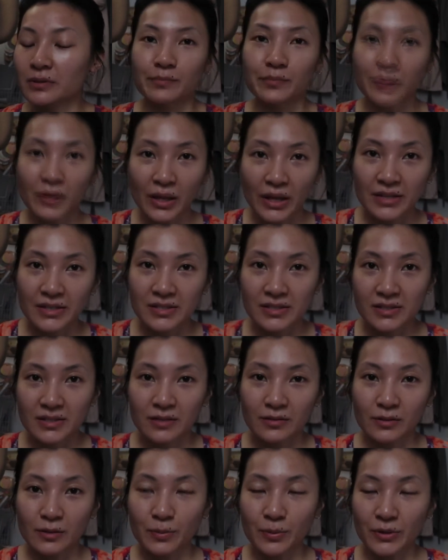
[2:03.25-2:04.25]
Plus,
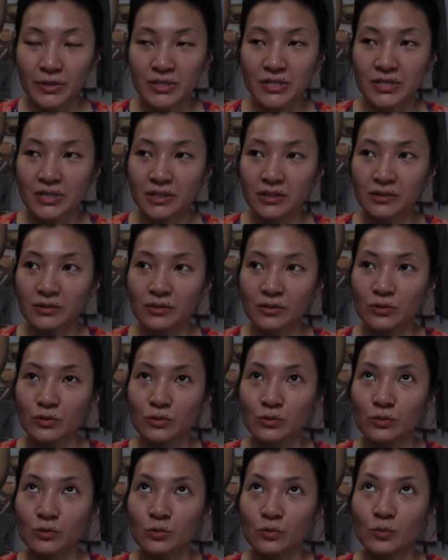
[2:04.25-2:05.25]
the person
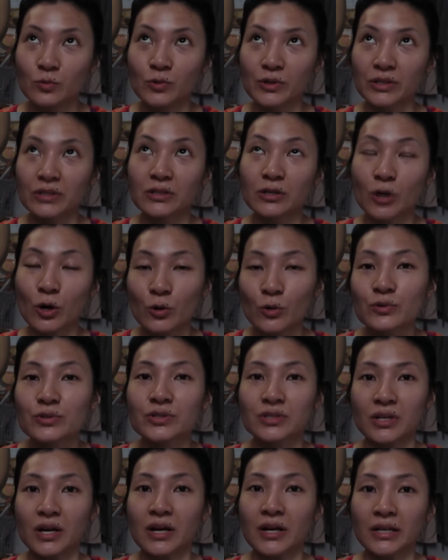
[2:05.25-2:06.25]
who would
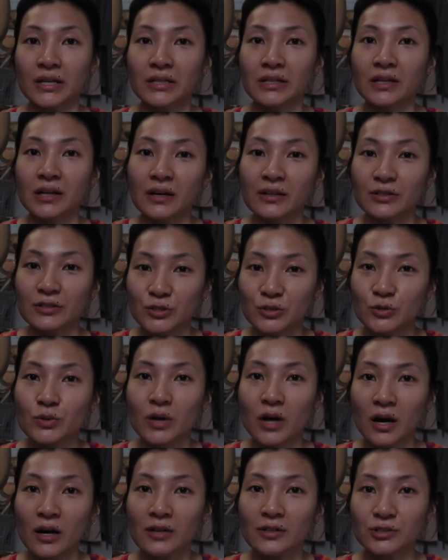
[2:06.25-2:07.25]
co-sign a new
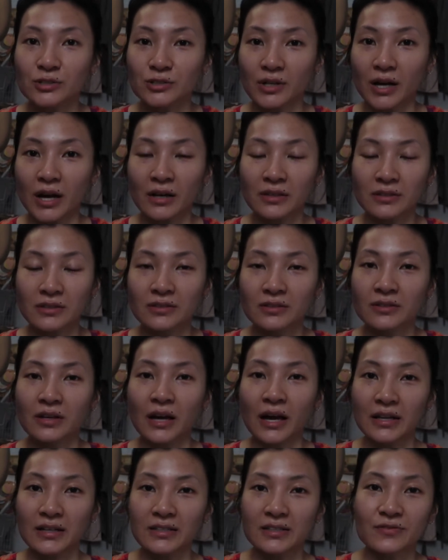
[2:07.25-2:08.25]
contract
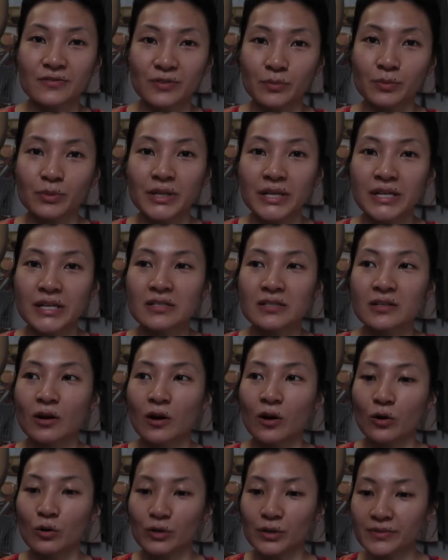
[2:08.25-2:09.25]
at a different place,
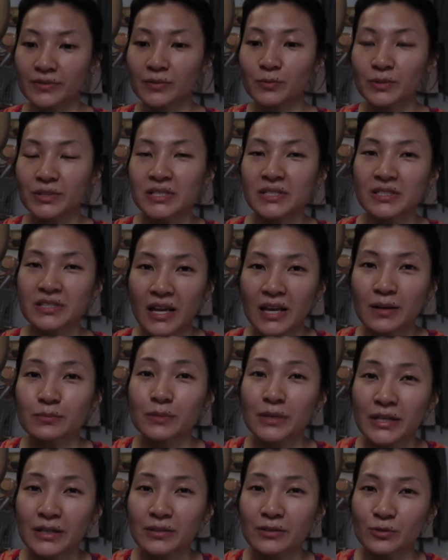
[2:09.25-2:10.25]
or even with the same
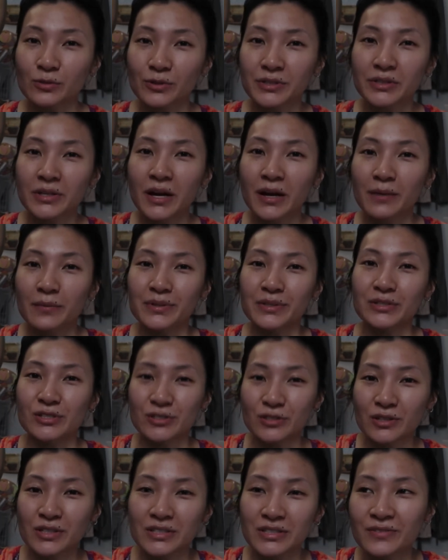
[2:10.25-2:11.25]
landlord but you
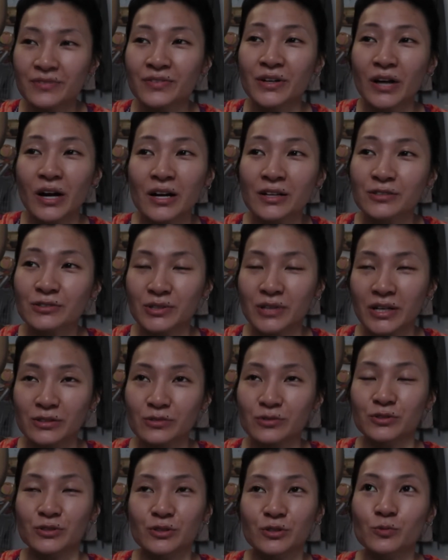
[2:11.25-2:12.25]
start a different contract
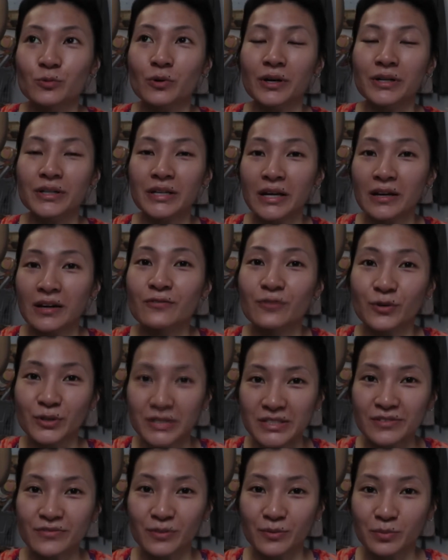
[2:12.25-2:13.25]
or a new one for a
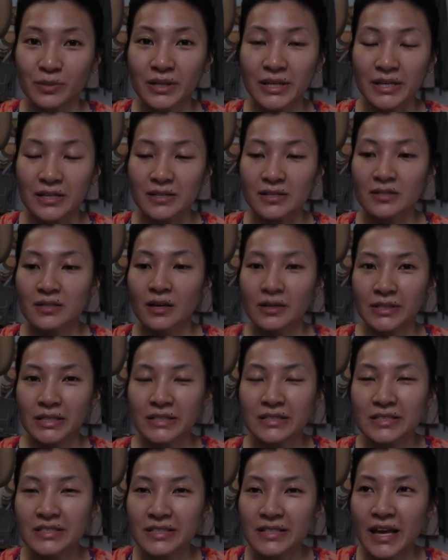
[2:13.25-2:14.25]
different place, he
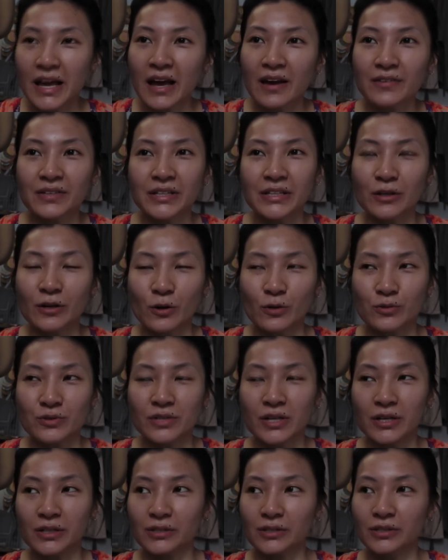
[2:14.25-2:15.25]
doesn't have any
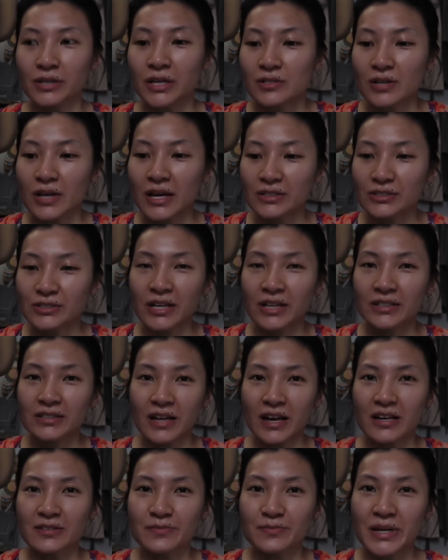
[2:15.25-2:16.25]
co-signer. So I actually had to
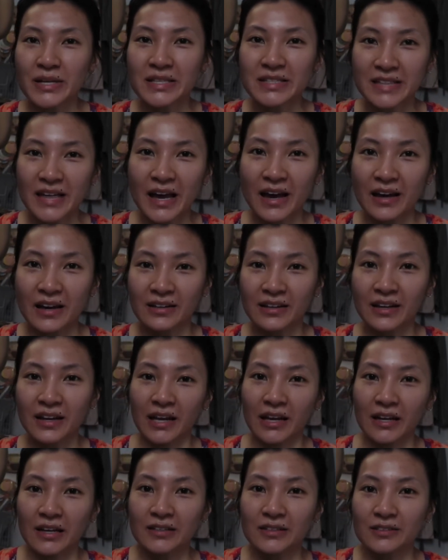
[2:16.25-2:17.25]
ask my dad,
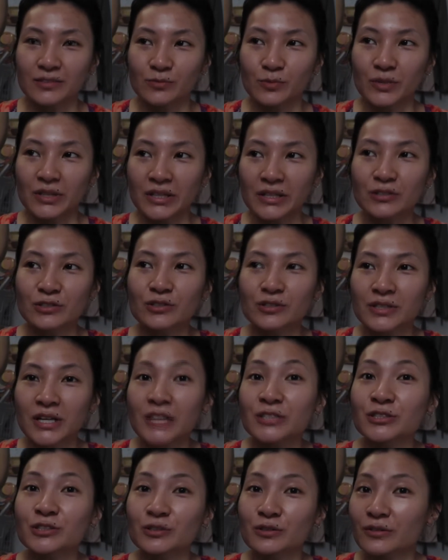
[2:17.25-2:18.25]
and with
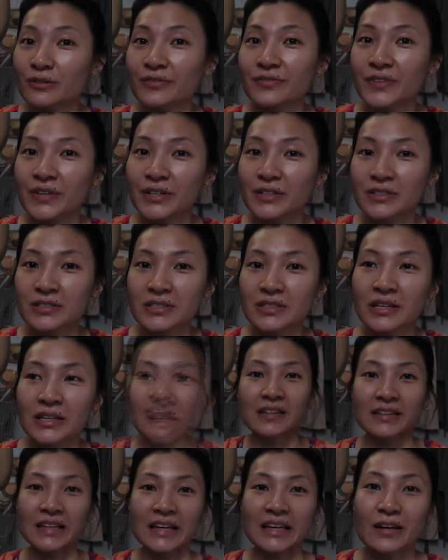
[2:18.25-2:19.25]
international affairs
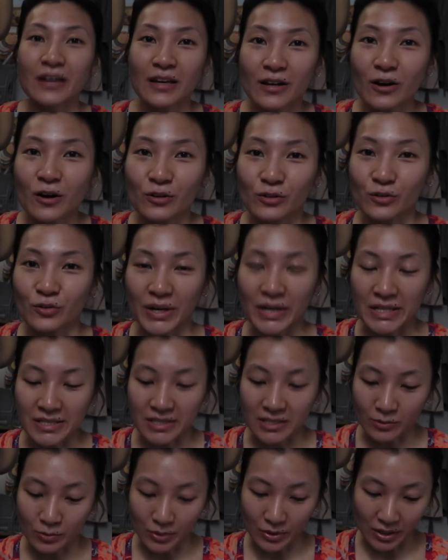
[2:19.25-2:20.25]
they get all
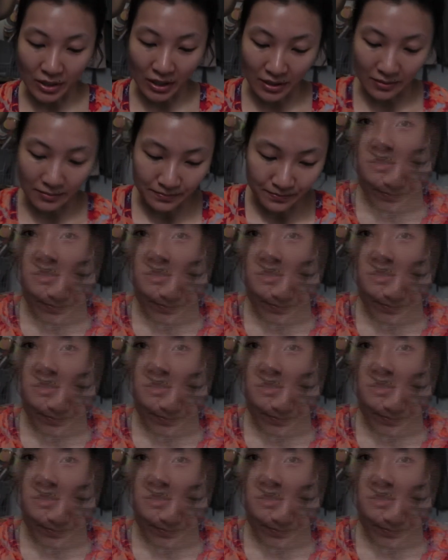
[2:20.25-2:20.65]
crazy with that.